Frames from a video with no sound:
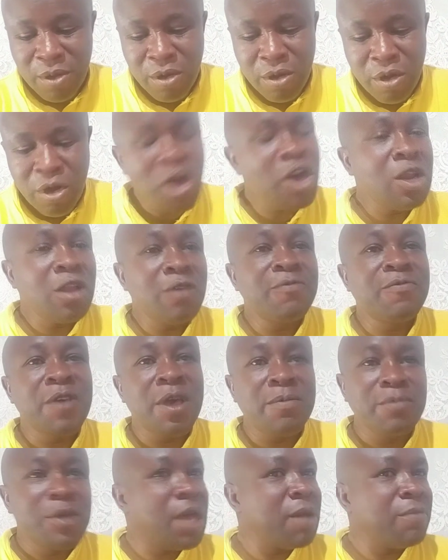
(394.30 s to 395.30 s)
all of
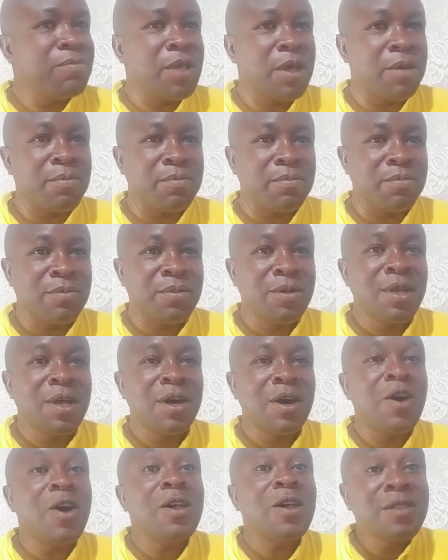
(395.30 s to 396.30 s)
them, name them.
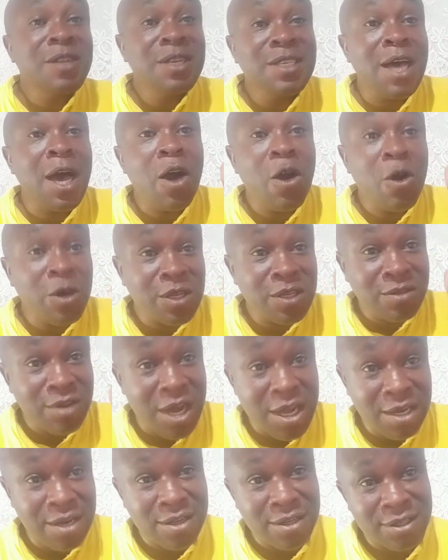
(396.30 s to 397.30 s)
All these are horse
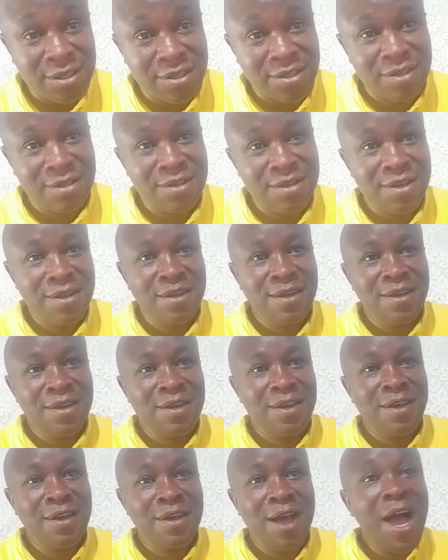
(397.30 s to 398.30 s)
riders.
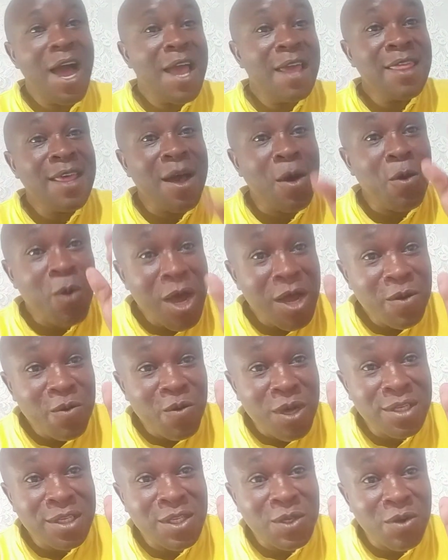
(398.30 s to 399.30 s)
Either one
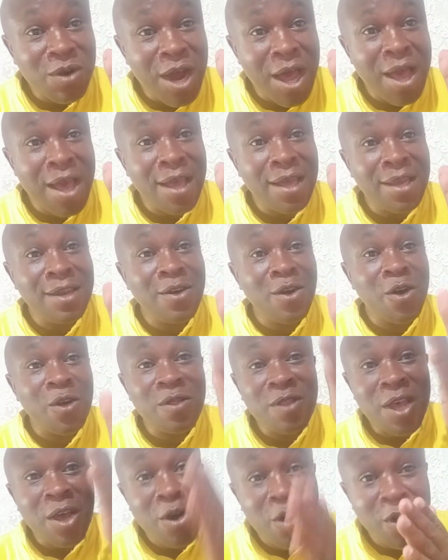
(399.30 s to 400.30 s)
wants to ride on
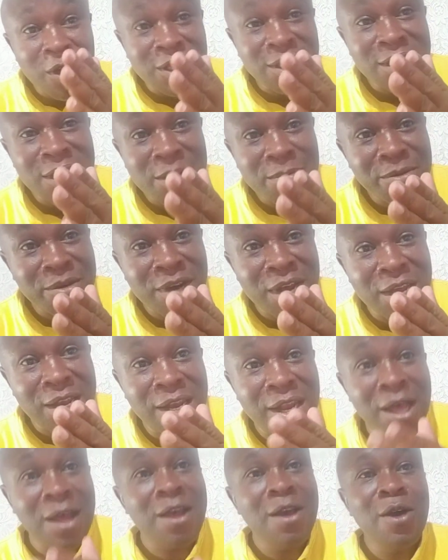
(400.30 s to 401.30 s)
the horse named
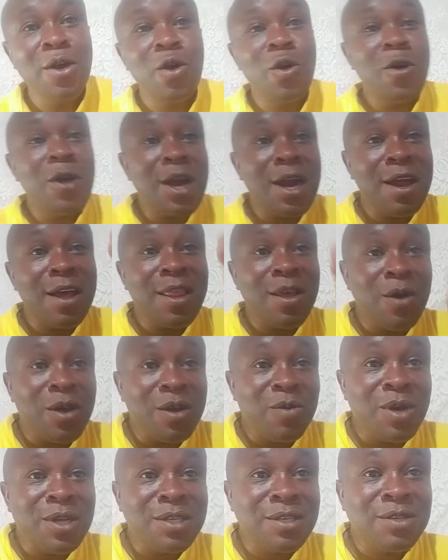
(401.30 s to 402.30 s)
Raila, or another one
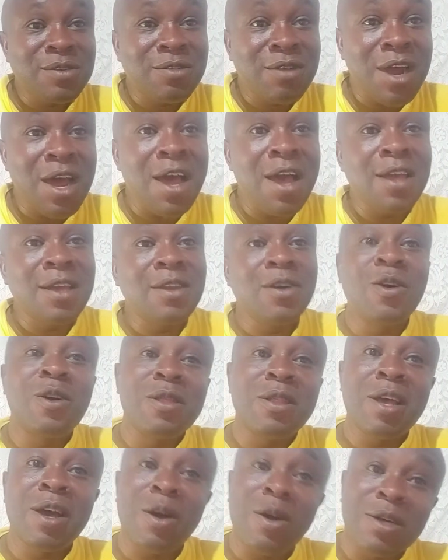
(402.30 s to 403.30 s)
wants to ride on
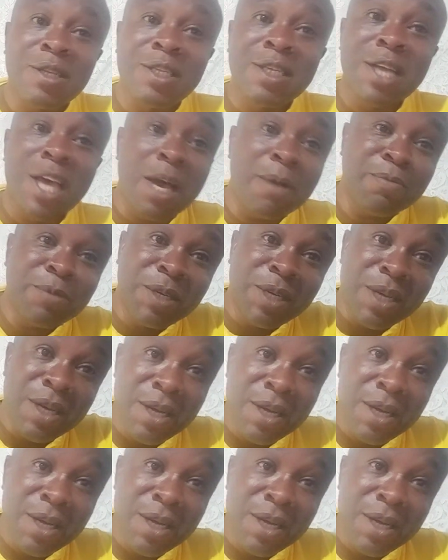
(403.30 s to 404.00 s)
the horse named